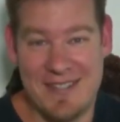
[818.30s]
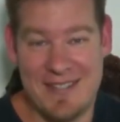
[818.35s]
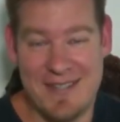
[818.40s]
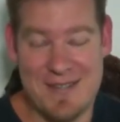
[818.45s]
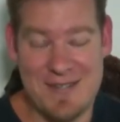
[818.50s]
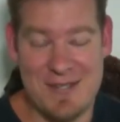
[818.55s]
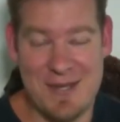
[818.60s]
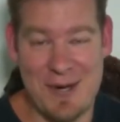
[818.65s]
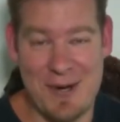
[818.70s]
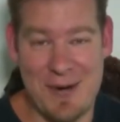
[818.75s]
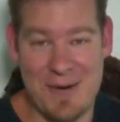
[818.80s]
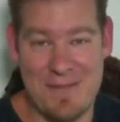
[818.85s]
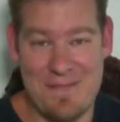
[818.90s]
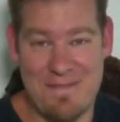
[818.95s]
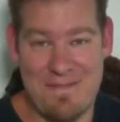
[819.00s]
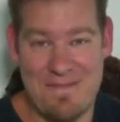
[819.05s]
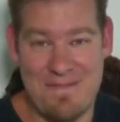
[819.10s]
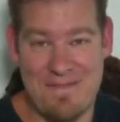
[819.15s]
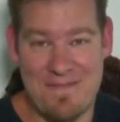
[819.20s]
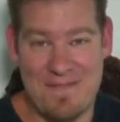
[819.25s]
So,
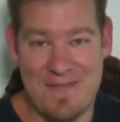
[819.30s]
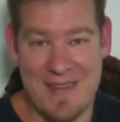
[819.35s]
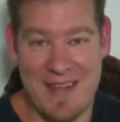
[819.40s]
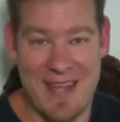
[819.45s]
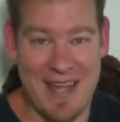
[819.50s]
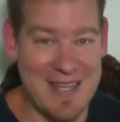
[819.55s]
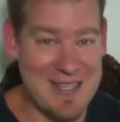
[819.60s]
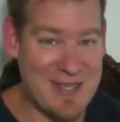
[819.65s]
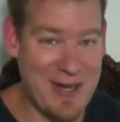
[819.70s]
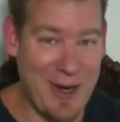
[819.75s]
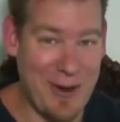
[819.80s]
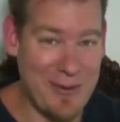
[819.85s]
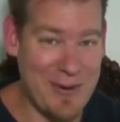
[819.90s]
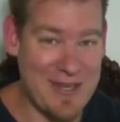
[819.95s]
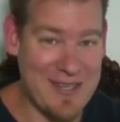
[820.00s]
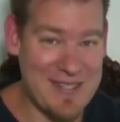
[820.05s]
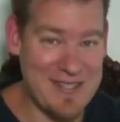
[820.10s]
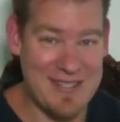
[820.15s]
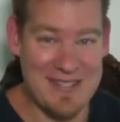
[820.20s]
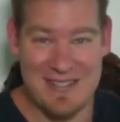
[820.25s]
as
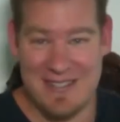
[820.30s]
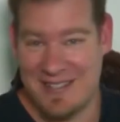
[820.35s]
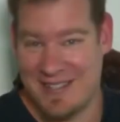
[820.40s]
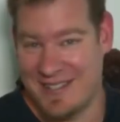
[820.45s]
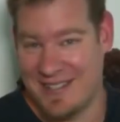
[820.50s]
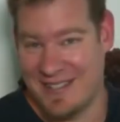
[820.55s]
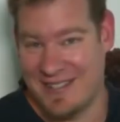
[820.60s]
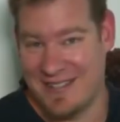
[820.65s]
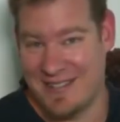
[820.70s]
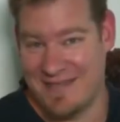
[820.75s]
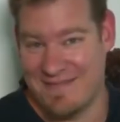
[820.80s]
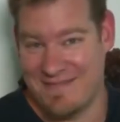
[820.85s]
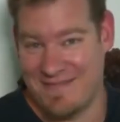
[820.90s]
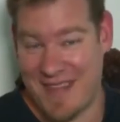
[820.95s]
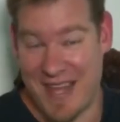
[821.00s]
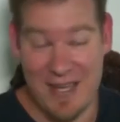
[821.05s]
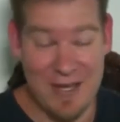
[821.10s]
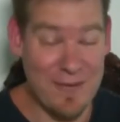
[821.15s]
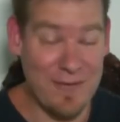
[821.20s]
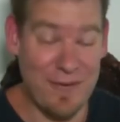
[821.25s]
always,
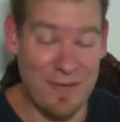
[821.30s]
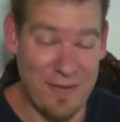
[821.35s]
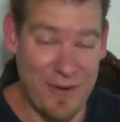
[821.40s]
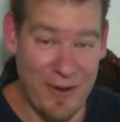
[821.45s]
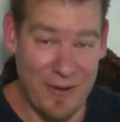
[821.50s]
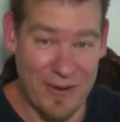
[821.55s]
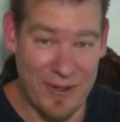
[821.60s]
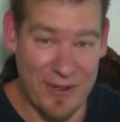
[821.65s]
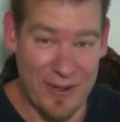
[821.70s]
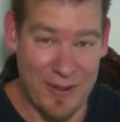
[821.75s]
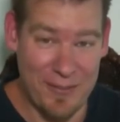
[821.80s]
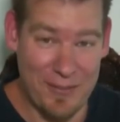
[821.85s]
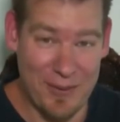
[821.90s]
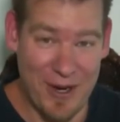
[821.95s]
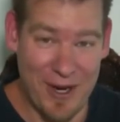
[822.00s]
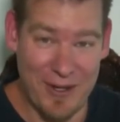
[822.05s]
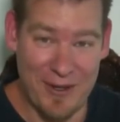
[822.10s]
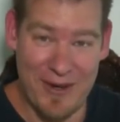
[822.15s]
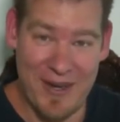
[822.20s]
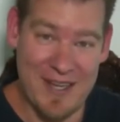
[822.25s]
thank you for following our
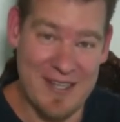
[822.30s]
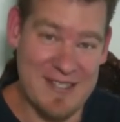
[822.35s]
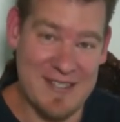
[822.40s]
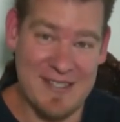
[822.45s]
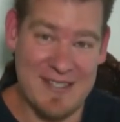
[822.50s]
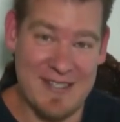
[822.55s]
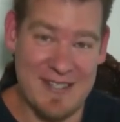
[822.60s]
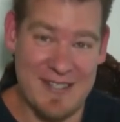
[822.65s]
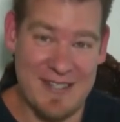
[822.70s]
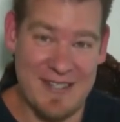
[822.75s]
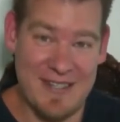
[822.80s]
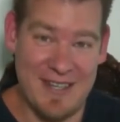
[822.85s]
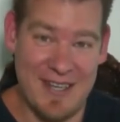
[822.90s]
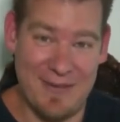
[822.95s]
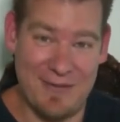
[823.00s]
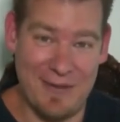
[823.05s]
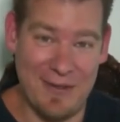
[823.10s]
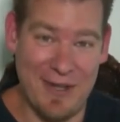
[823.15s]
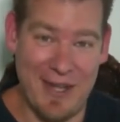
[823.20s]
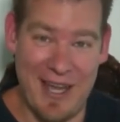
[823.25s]
progress.
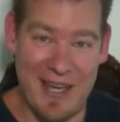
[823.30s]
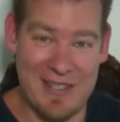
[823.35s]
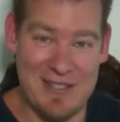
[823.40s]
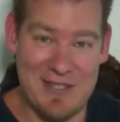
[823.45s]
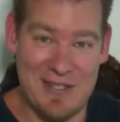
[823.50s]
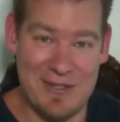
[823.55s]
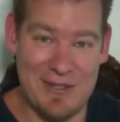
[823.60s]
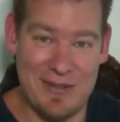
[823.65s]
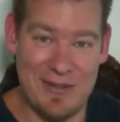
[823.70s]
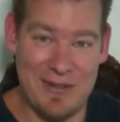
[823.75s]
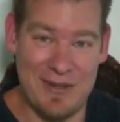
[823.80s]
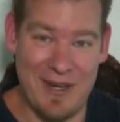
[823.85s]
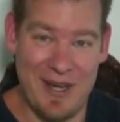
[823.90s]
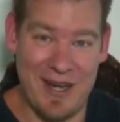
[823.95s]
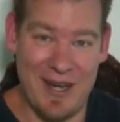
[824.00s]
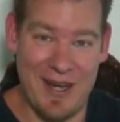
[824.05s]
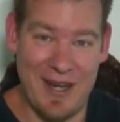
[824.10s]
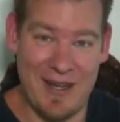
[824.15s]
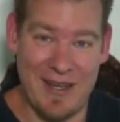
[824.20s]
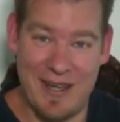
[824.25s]
If you'd like to
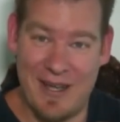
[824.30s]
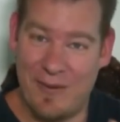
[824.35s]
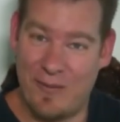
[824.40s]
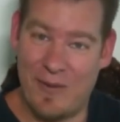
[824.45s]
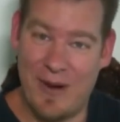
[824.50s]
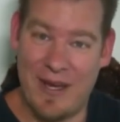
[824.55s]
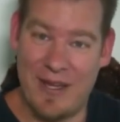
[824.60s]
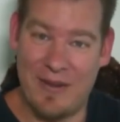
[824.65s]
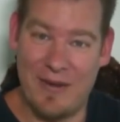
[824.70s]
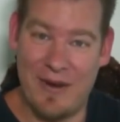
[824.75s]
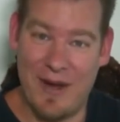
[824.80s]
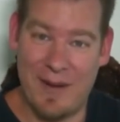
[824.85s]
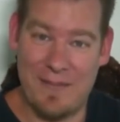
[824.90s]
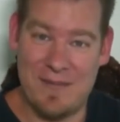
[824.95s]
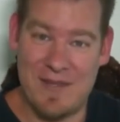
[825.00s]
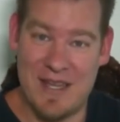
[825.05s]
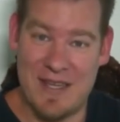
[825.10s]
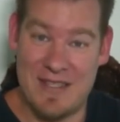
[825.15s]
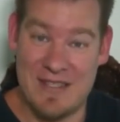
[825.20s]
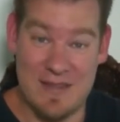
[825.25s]
uh, get regular
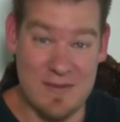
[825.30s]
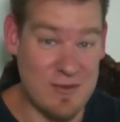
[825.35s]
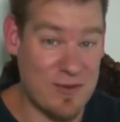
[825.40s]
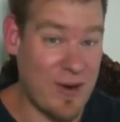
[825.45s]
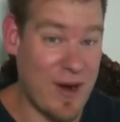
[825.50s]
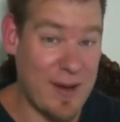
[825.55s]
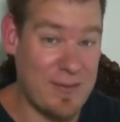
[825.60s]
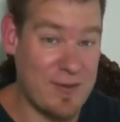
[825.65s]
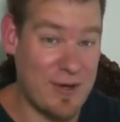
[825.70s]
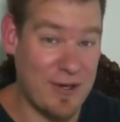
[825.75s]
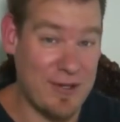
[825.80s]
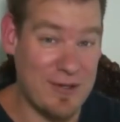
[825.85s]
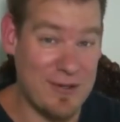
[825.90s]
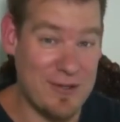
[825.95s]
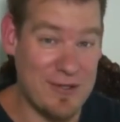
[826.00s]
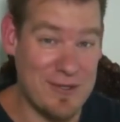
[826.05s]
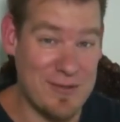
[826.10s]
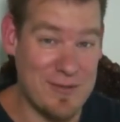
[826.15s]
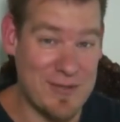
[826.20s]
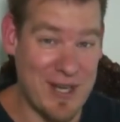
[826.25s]
updates, subscribe to our
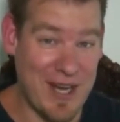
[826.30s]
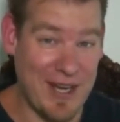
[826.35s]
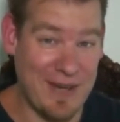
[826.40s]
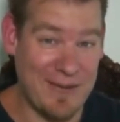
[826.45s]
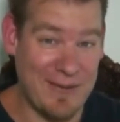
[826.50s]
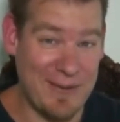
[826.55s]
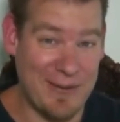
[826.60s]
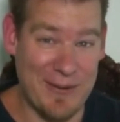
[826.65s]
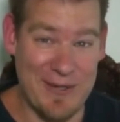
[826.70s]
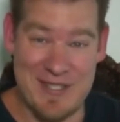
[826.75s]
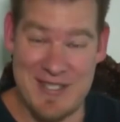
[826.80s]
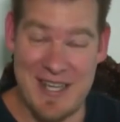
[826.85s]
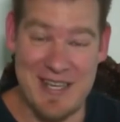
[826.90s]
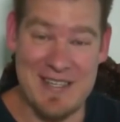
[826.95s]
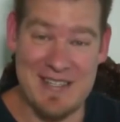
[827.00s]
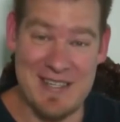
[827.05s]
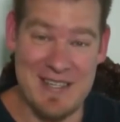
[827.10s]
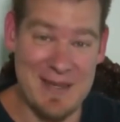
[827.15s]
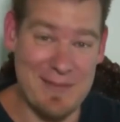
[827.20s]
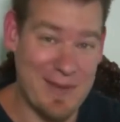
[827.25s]
YouTube channel or send
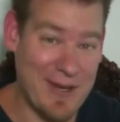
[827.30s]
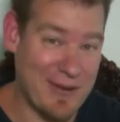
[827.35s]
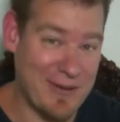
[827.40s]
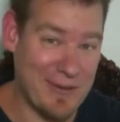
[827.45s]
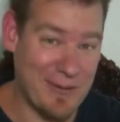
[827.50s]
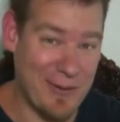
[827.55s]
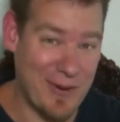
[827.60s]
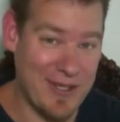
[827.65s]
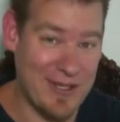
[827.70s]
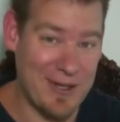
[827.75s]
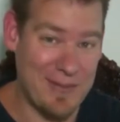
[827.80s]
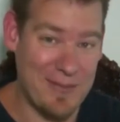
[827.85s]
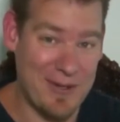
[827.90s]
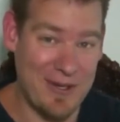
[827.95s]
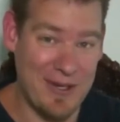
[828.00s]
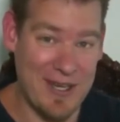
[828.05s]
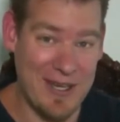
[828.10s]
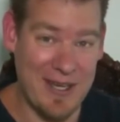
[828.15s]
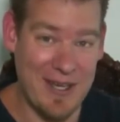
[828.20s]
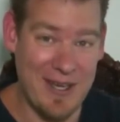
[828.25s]
us an email to
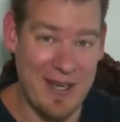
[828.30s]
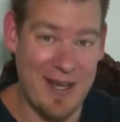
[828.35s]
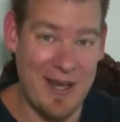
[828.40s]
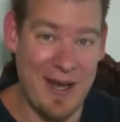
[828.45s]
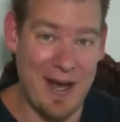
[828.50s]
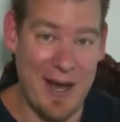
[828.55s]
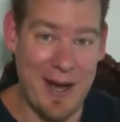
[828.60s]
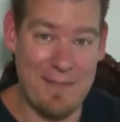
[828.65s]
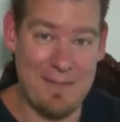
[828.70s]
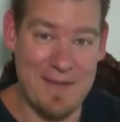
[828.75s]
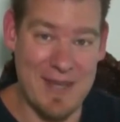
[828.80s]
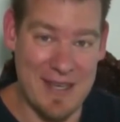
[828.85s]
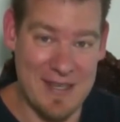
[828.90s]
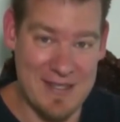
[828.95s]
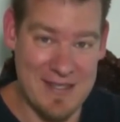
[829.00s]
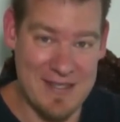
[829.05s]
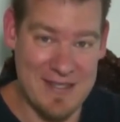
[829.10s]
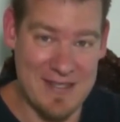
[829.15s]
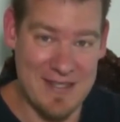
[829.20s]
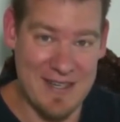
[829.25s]

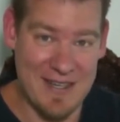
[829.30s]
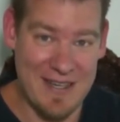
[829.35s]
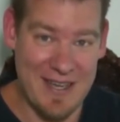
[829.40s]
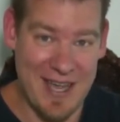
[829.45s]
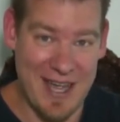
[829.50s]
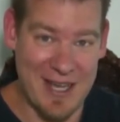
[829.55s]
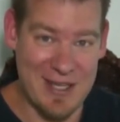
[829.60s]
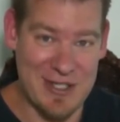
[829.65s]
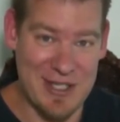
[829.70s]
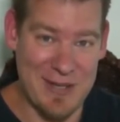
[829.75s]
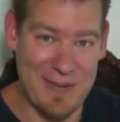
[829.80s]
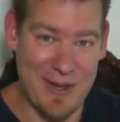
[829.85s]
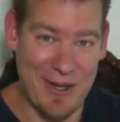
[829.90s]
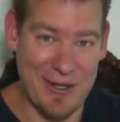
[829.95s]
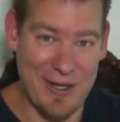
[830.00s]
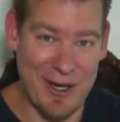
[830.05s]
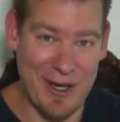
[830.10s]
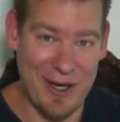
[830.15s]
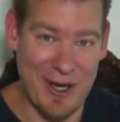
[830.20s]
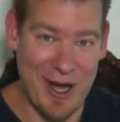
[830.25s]
onecommunityupdates at
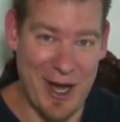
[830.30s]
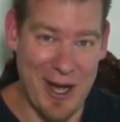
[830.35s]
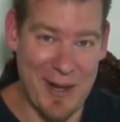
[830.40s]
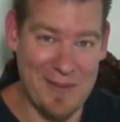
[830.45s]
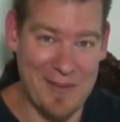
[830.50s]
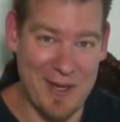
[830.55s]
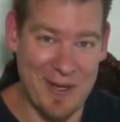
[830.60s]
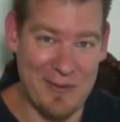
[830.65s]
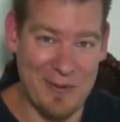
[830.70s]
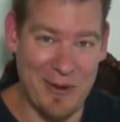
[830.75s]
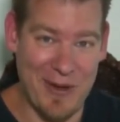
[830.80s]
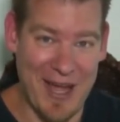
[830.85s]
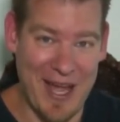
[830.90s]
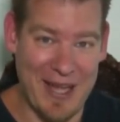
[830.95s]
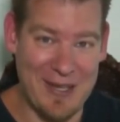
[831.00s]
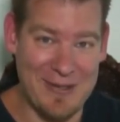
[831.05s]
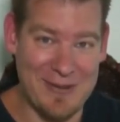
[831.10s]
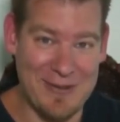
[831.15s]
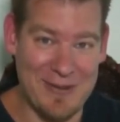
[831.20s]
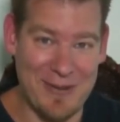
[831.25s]
gmail.com and we'll
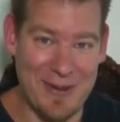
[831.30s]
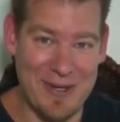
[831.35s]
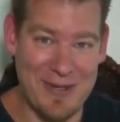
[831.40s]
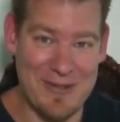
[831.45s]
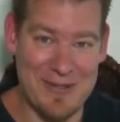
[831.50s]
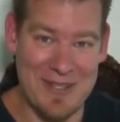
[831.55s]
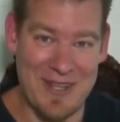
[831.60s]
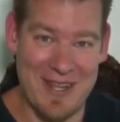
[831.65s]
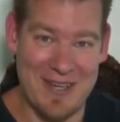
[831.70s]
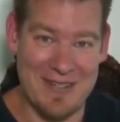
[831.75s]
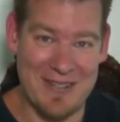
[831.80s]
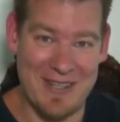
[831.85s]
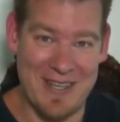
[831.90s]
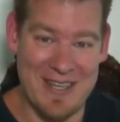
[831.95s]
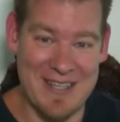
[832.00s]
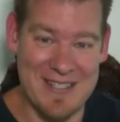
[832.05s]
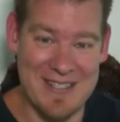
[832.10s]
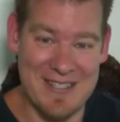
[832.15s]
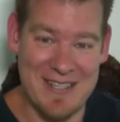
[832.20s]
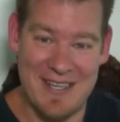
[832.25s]
add you to our newsletter
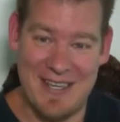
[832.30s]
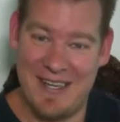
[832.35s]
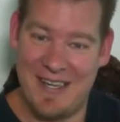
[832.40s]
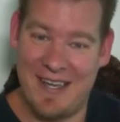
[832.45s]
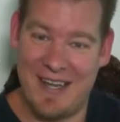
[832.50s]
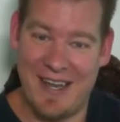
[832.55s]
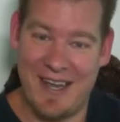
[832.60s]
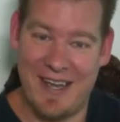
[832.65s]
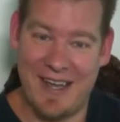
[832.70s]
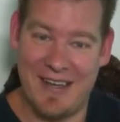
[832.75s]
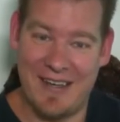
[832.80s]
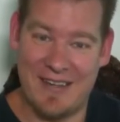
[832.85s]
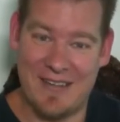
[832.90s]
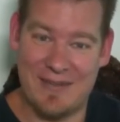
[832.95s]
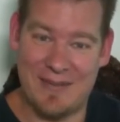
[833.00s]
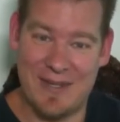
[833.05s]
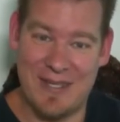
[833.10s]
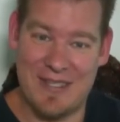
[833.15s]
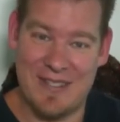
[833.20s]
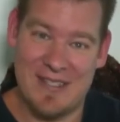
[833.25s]
list. And as
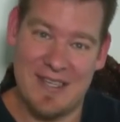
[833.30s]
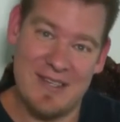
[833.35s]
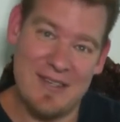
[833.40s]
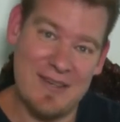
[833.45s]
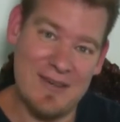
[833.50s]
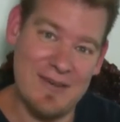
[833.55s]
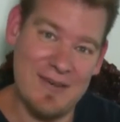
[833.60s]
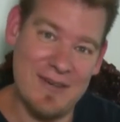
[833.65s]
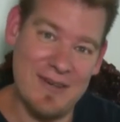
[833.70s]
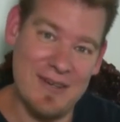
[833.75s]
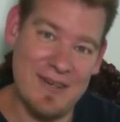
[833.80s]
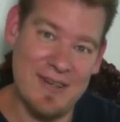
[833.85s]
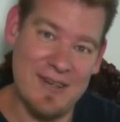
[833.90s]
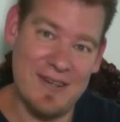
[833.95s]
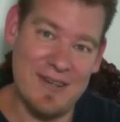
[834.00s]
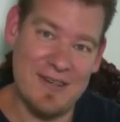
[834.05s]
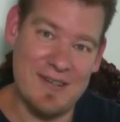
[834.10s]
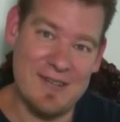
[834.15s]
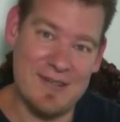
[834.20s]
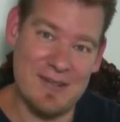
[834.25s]
we continue
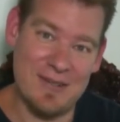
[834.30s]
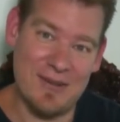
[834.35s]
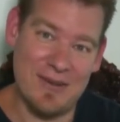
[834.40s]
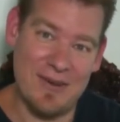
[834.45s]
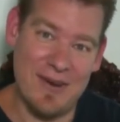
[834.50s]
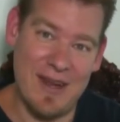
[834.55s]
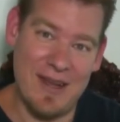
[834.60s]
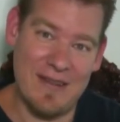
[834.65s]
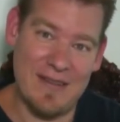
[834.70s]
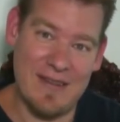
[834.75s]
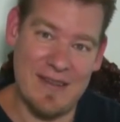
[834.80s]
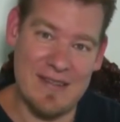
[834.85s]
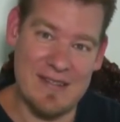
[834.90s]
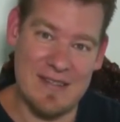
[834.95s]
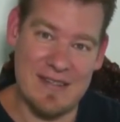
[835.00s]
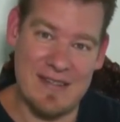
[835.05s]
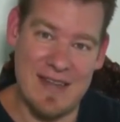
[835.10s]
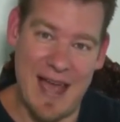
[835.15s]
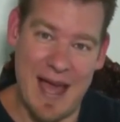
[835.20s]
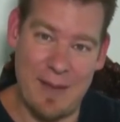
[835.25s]
to create these
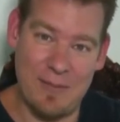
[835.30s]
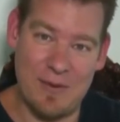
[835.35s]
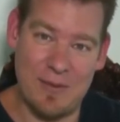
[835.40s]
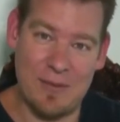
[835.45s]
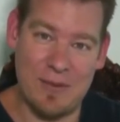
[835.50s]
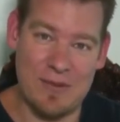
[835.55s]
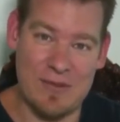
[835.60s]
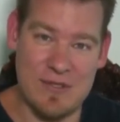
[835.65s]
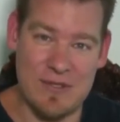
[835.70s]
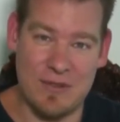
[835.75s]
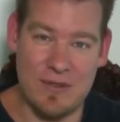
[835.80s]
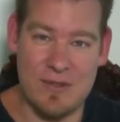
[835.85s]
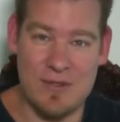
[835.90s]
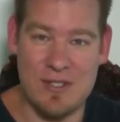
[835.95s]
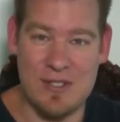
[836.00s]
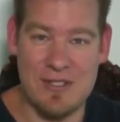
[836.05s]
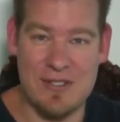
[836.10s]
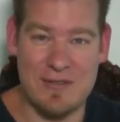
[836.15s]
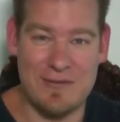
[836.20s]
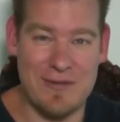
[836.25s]
adaptable
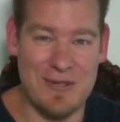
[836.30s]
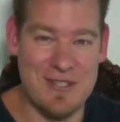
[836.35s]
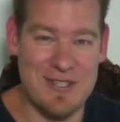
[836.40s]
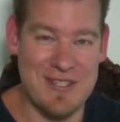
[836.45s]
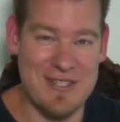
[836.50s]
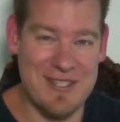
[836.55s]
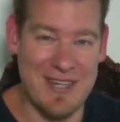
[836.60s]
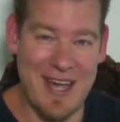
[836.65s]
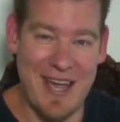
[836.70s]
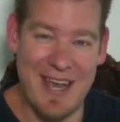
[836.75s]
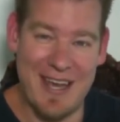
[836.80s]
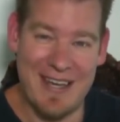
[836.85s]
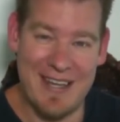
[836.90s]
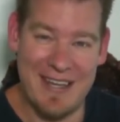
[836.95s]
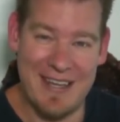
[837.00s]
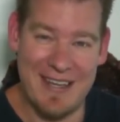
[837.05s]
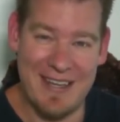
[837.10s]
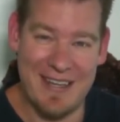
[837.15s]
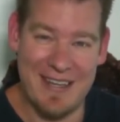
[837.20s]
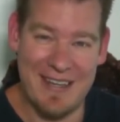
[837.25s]
solutions for
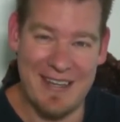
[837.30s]
society.